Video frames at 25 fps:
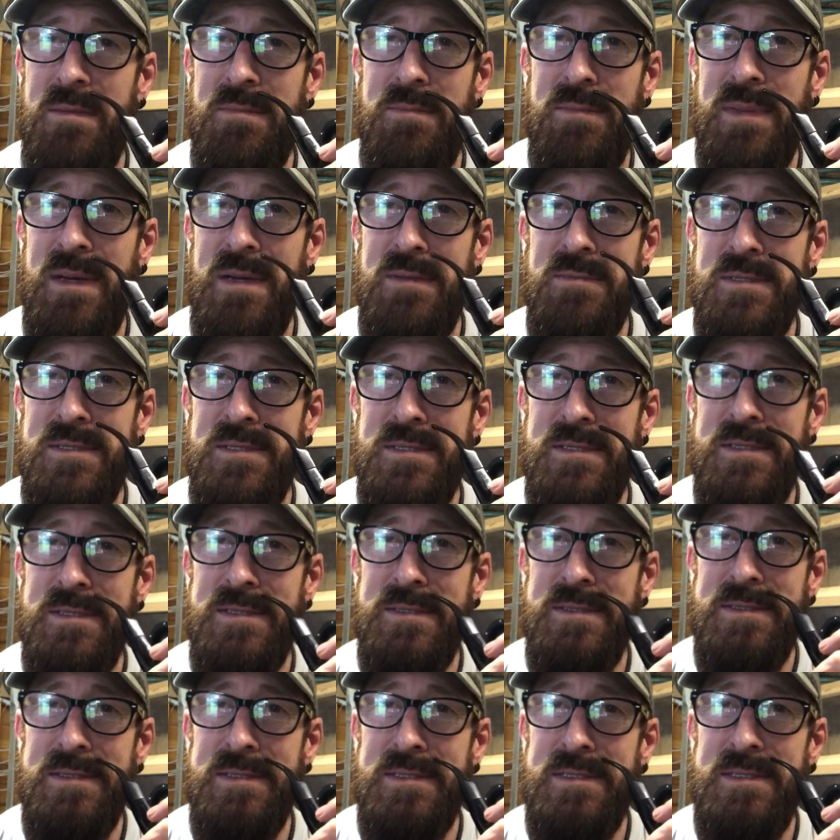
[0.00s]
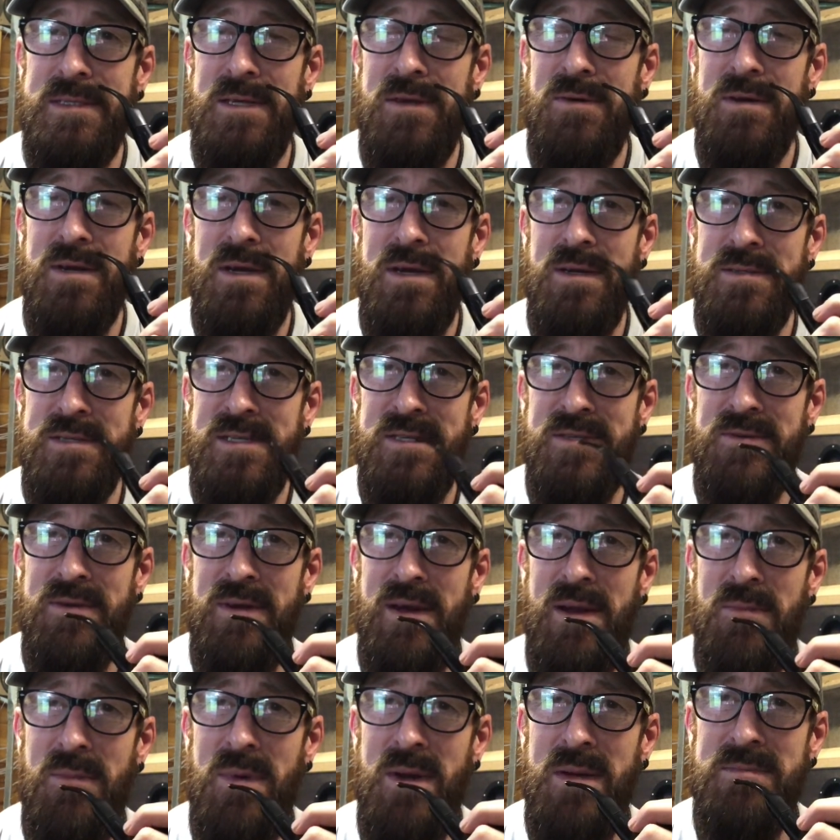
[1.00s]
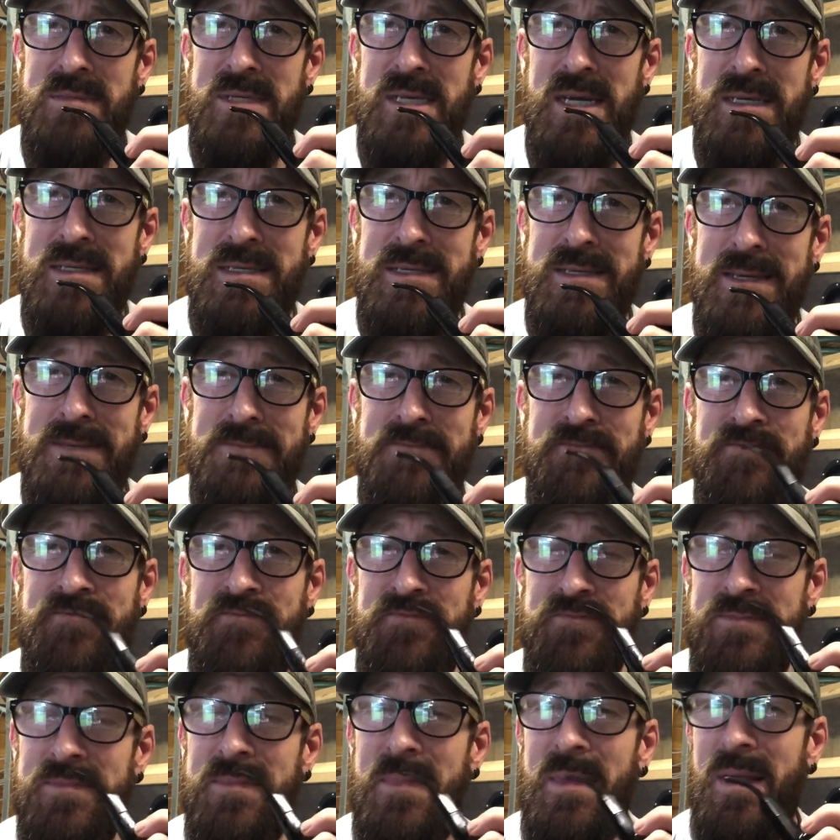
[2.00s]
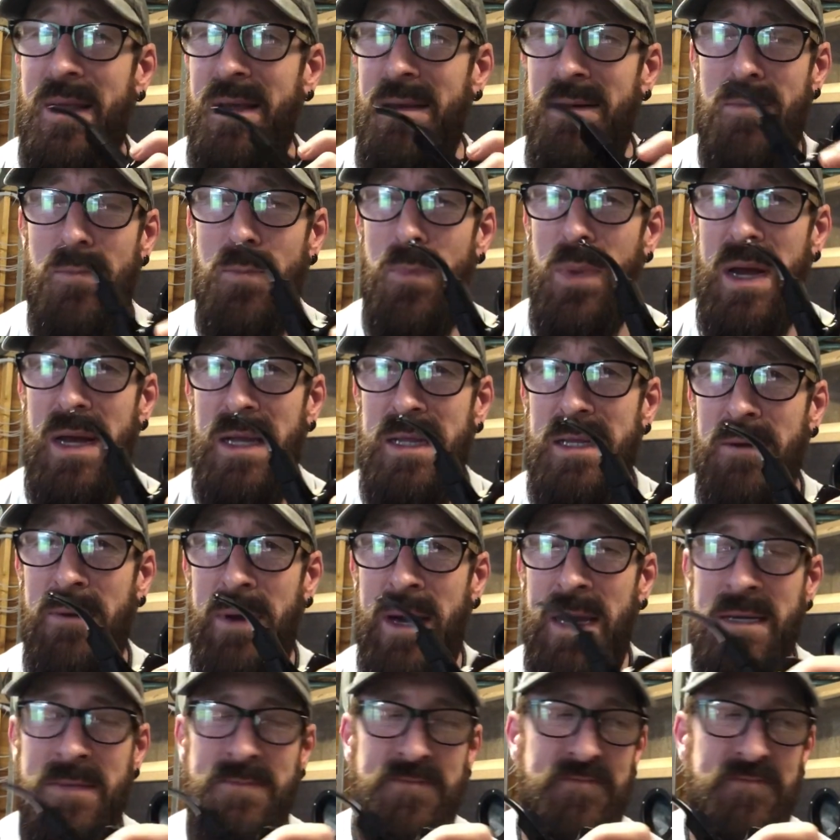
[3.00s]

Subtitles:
I still can't describe what I'm tasting. But anyway,